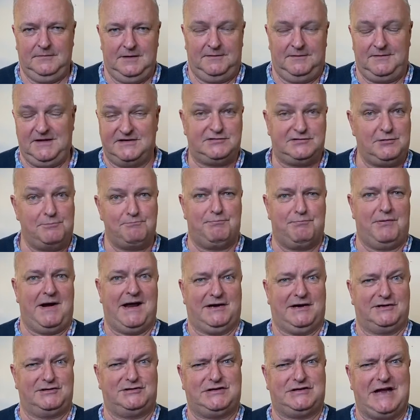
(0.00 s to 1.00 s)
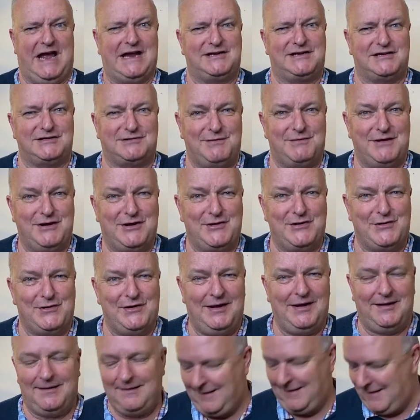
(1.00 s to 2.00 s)
They sort of break stage, as we call
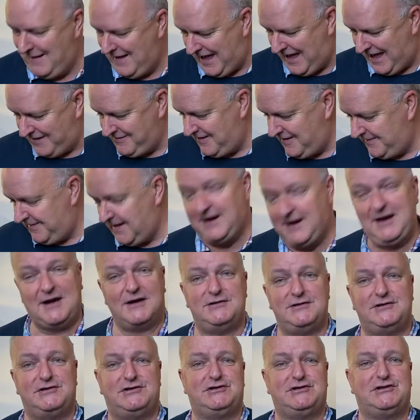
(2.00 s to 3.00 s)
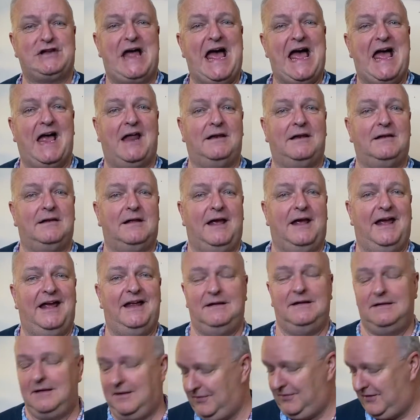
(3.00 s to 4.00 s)
it. And then they go and stand
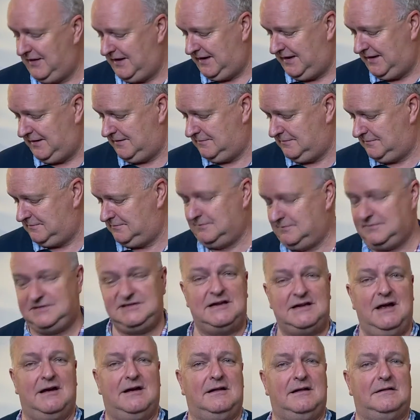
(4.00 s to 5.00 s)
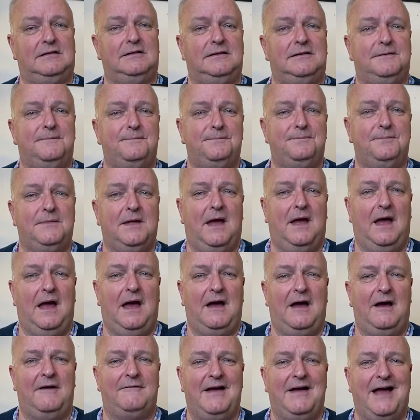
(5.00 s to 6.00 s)
in the Circle
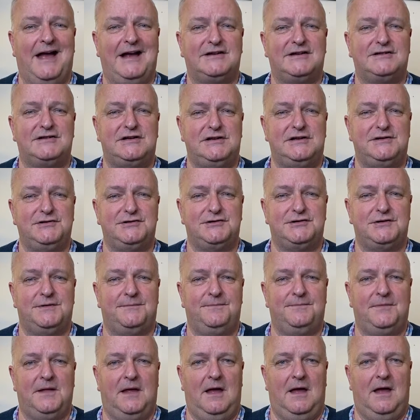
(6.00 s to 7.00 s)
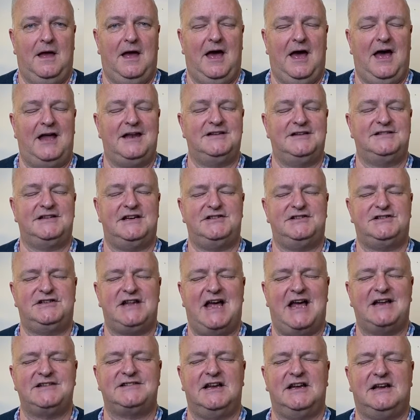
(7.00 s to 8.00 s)
of Excellence. And as they
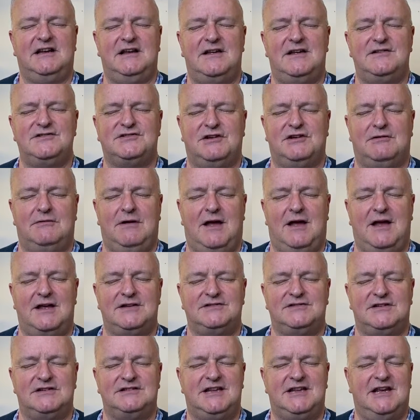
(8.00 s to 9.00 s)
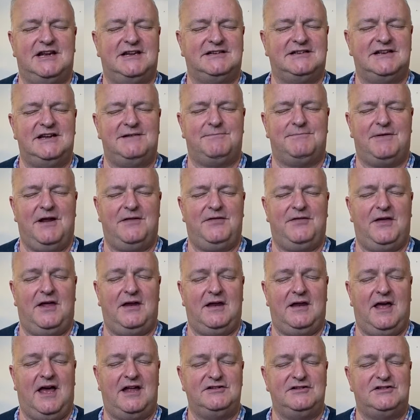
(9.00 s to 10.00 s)
stand, say, close your eyes and take a deep breath
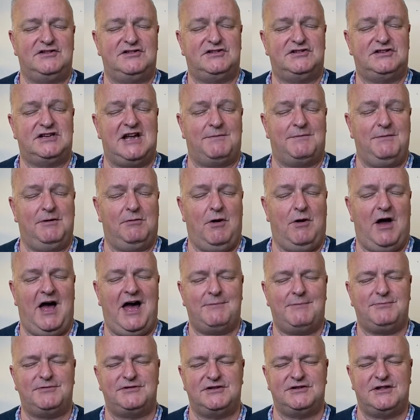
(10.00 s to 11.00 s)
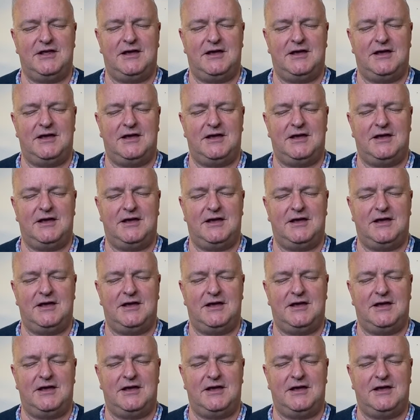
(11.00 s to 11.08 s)
in and just tell me what happens.